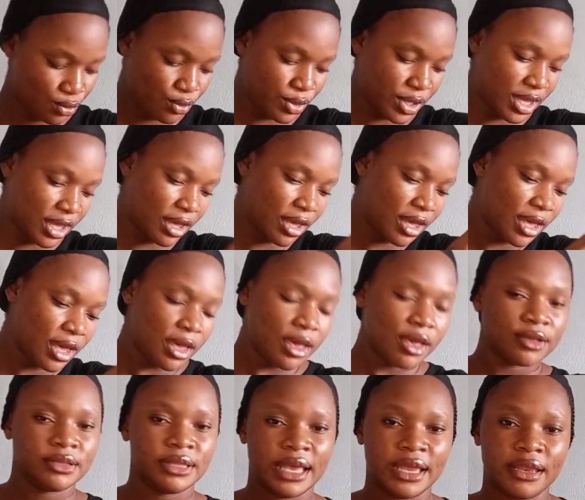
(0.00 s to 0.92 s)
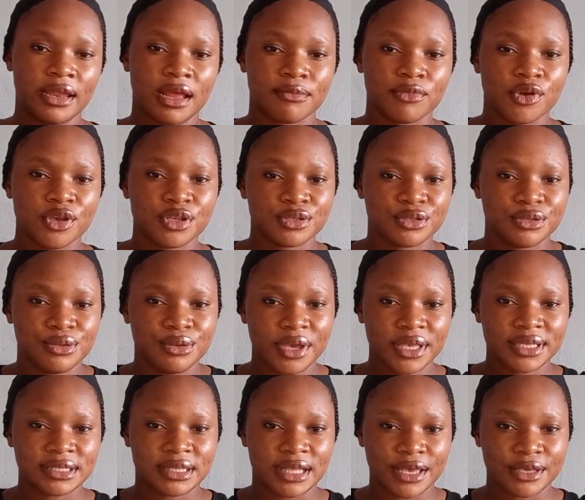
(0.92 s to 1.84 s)
Okay, then I'm going to do
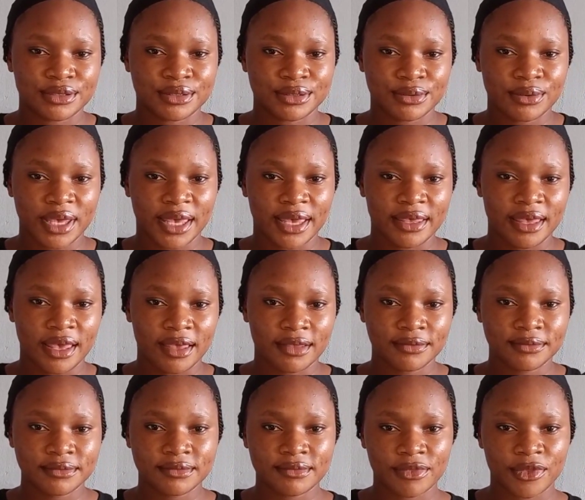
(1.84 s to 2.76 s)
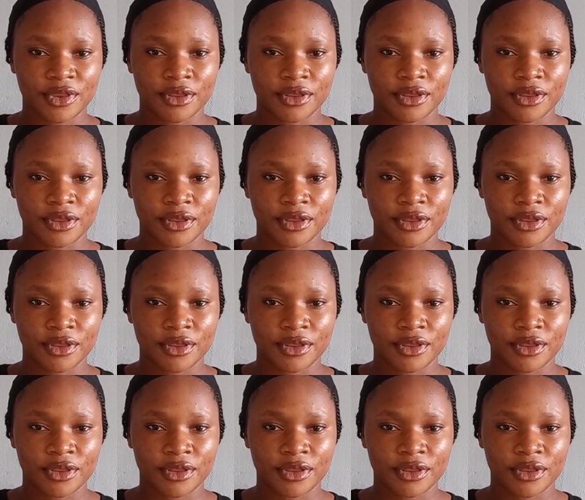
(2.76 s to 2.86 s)
it like so again.